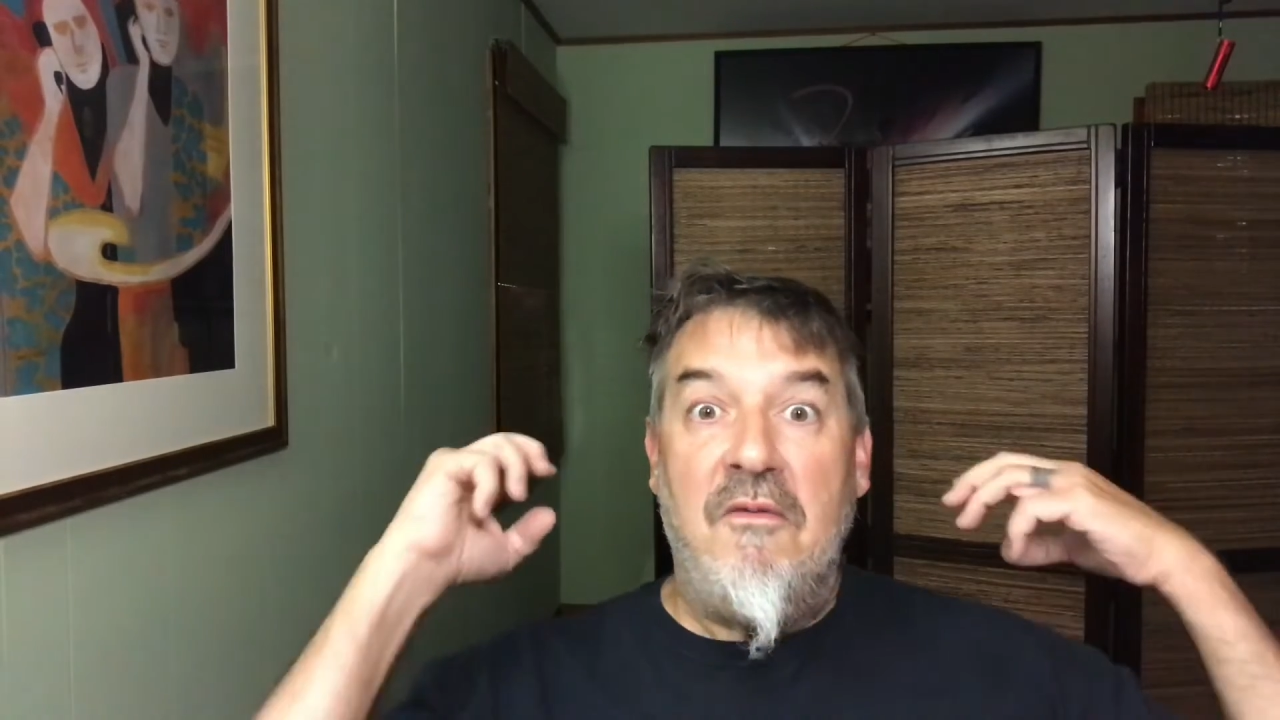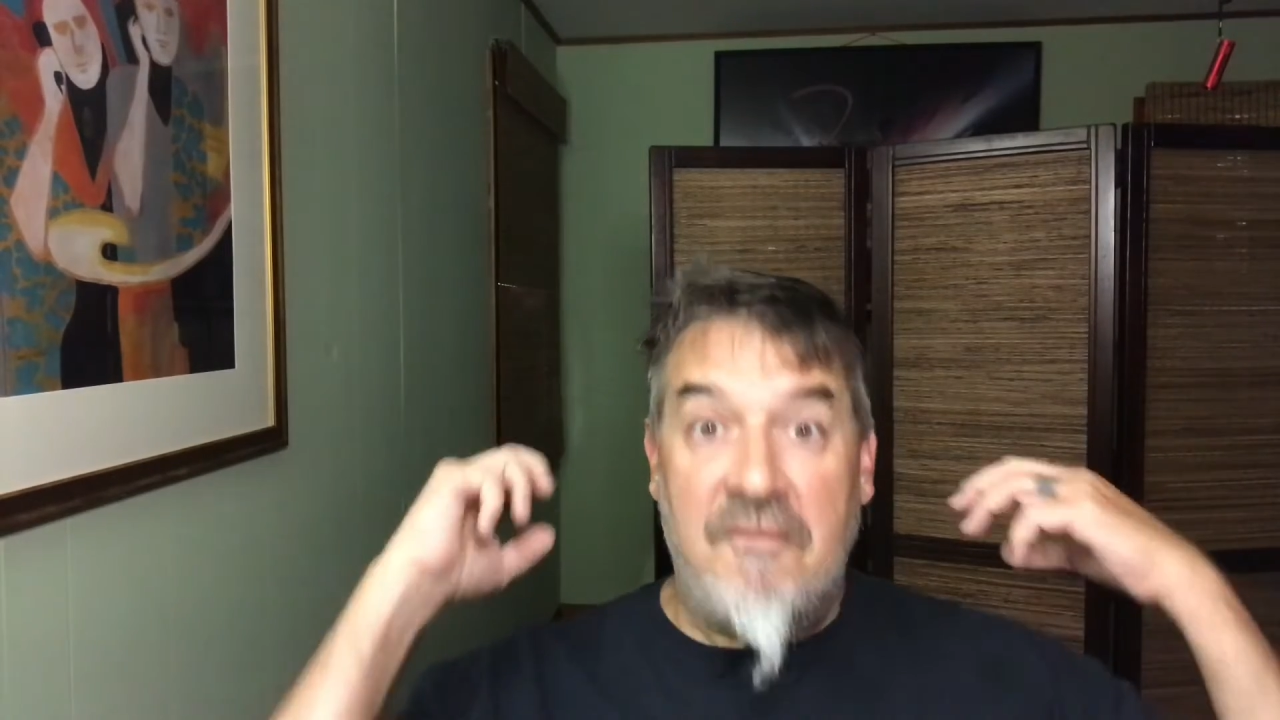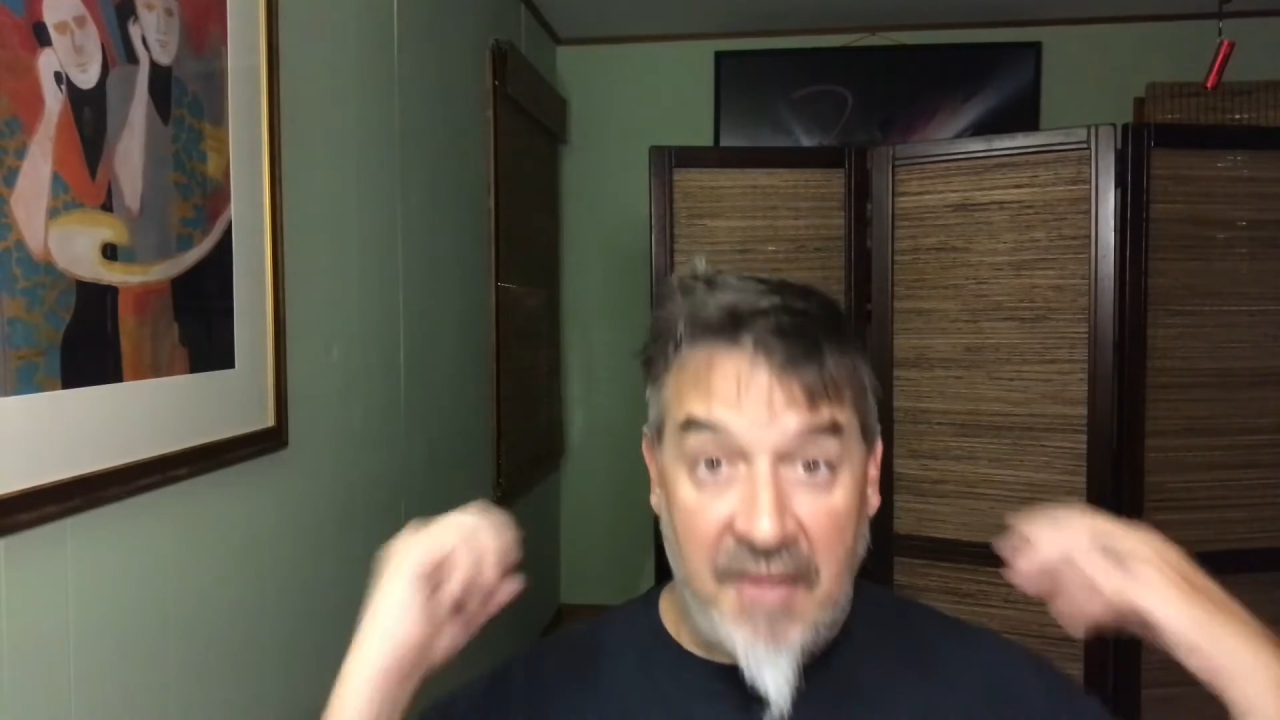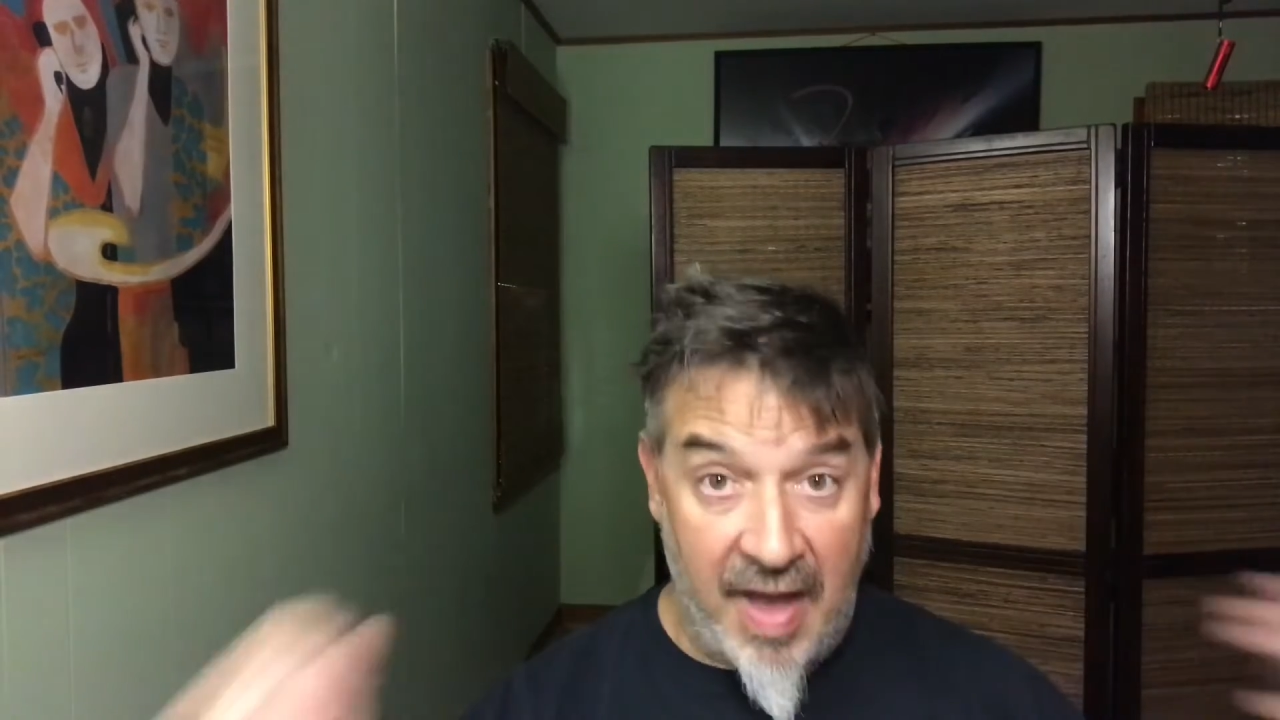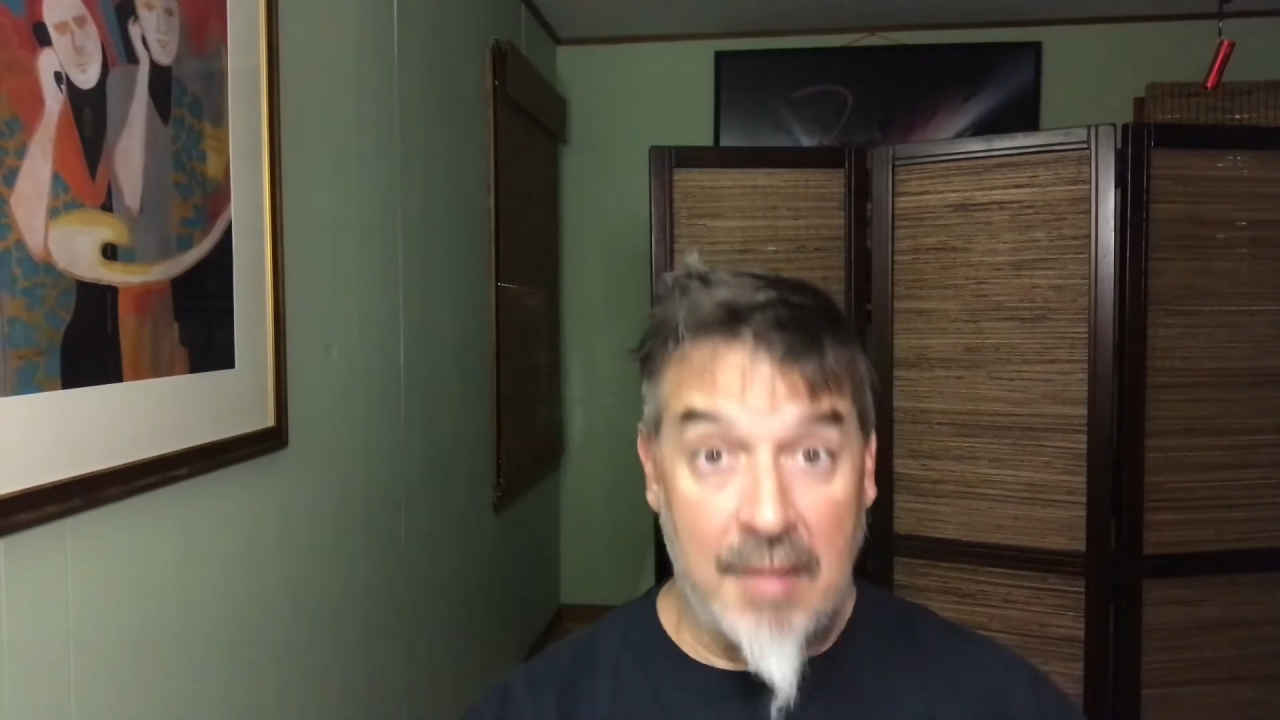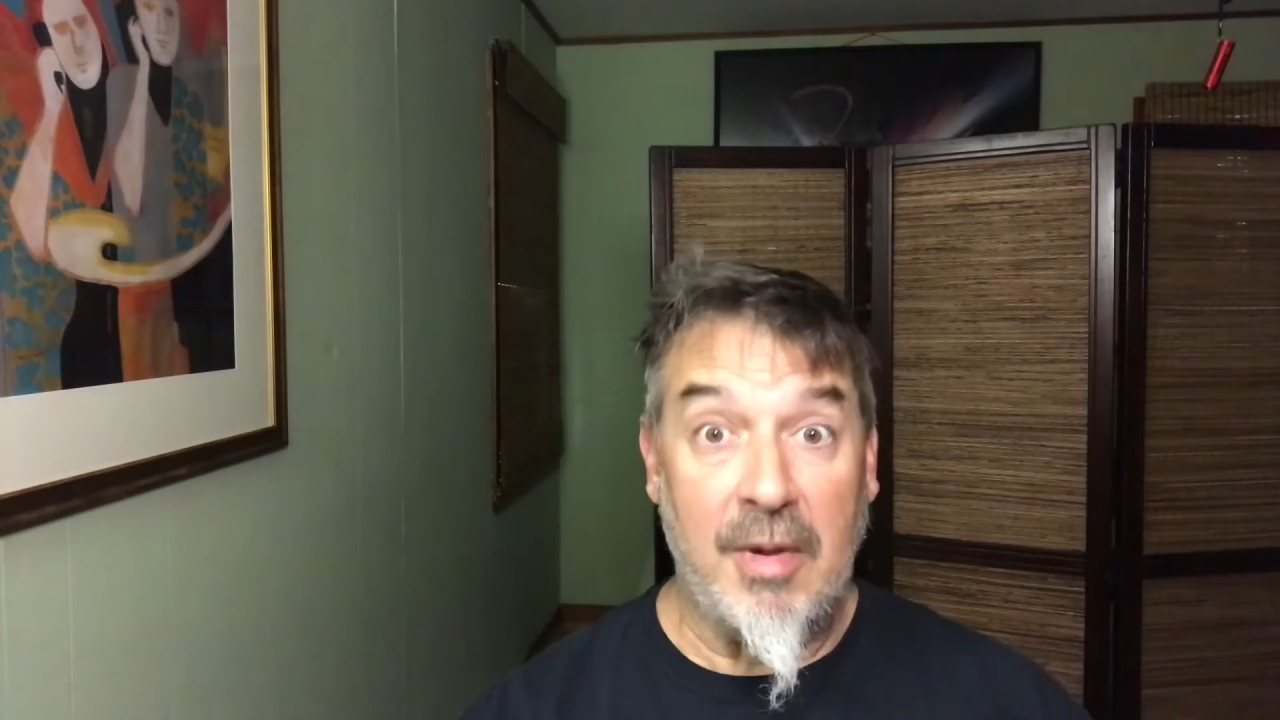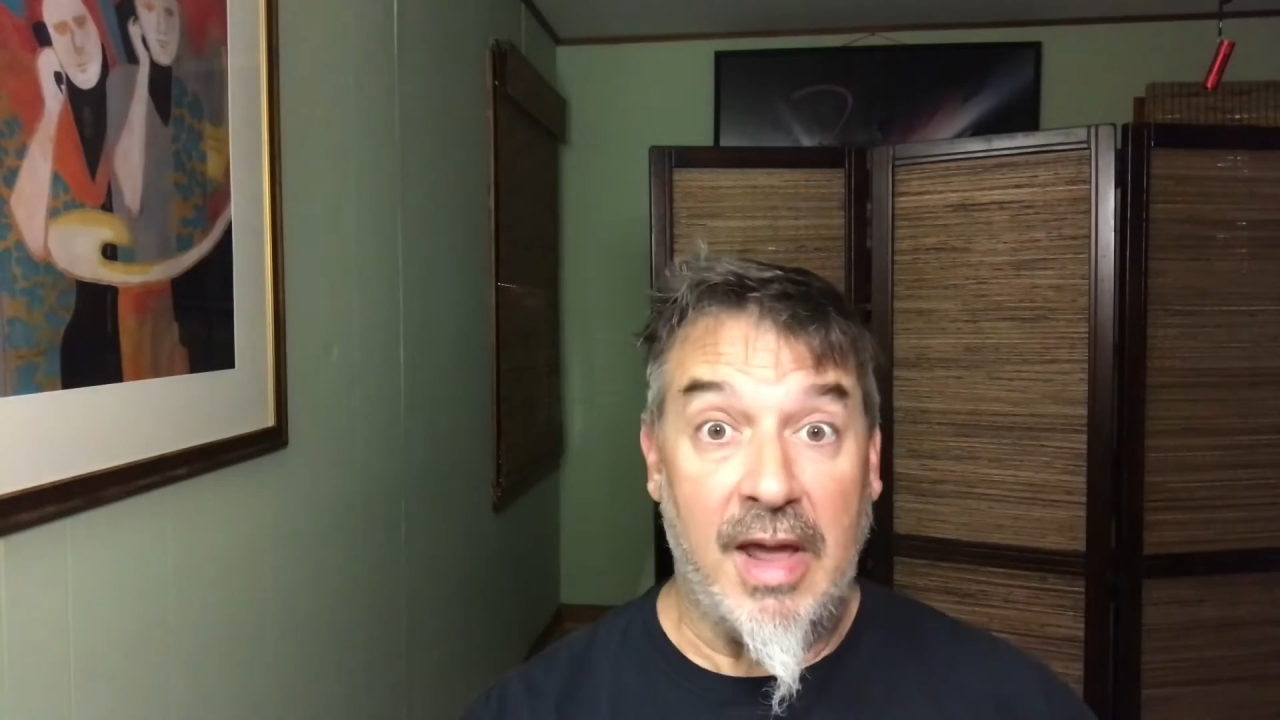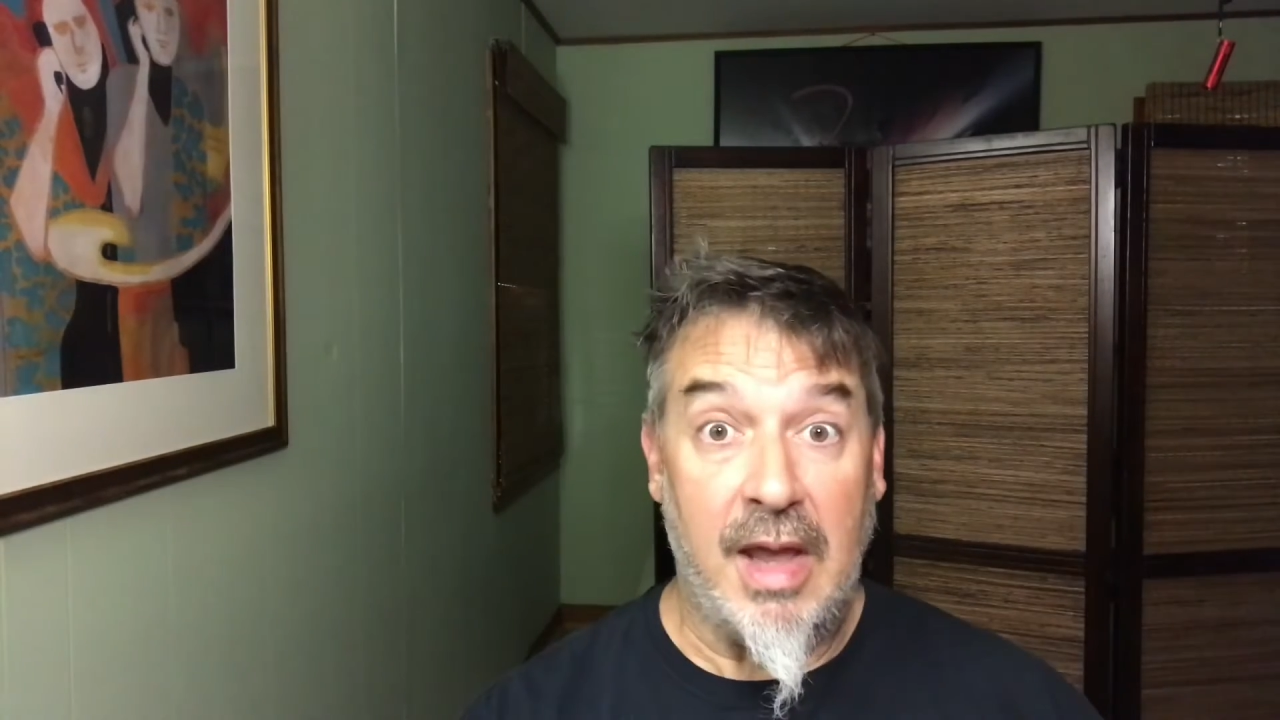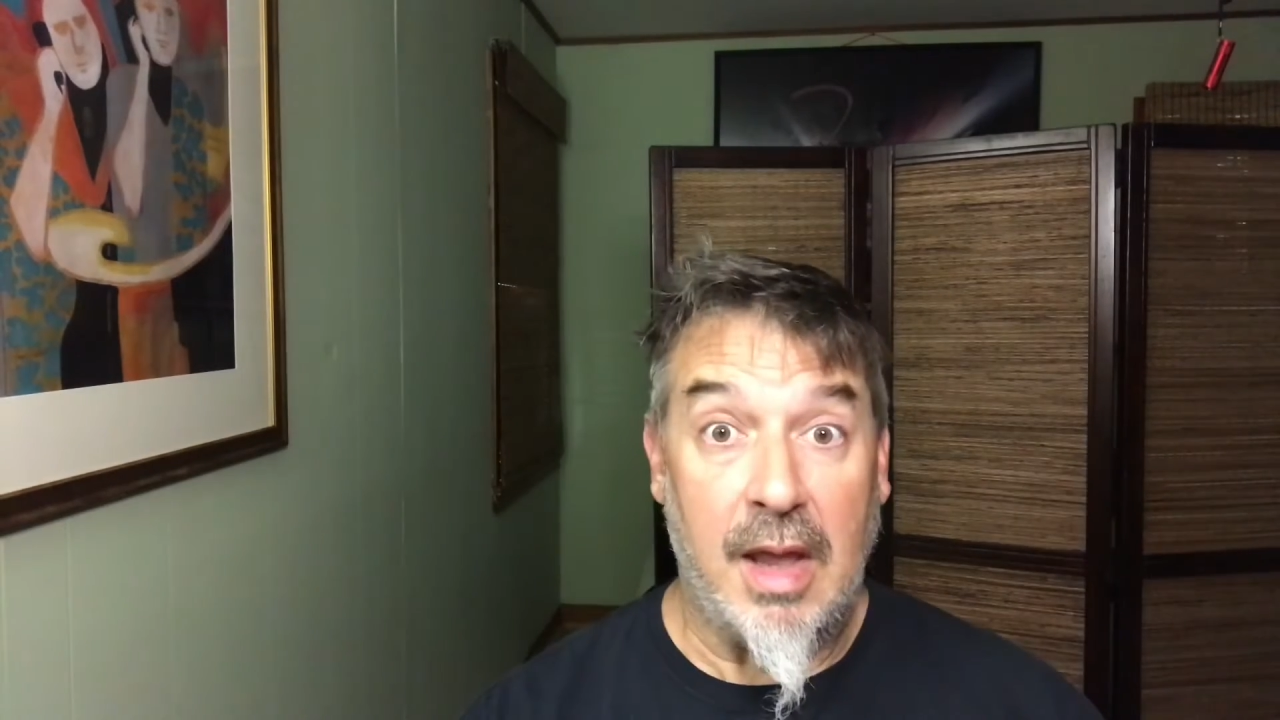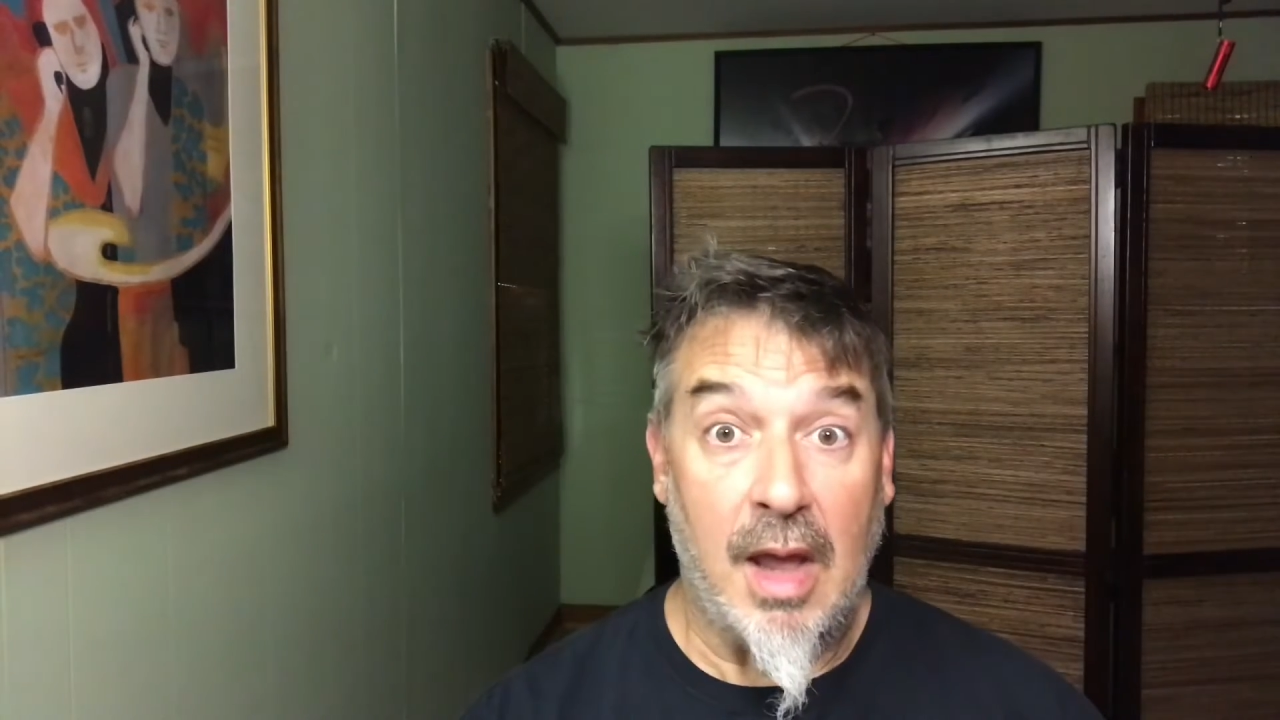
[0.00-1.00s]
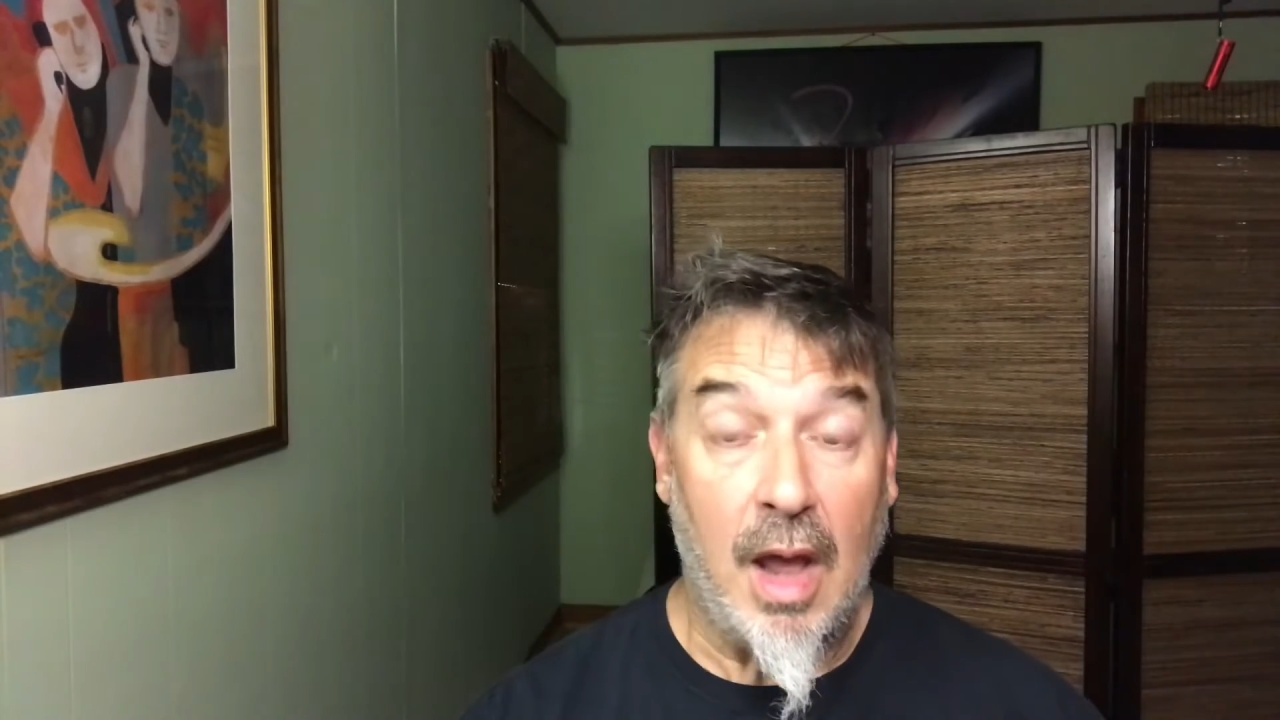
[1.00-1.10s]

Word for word: family.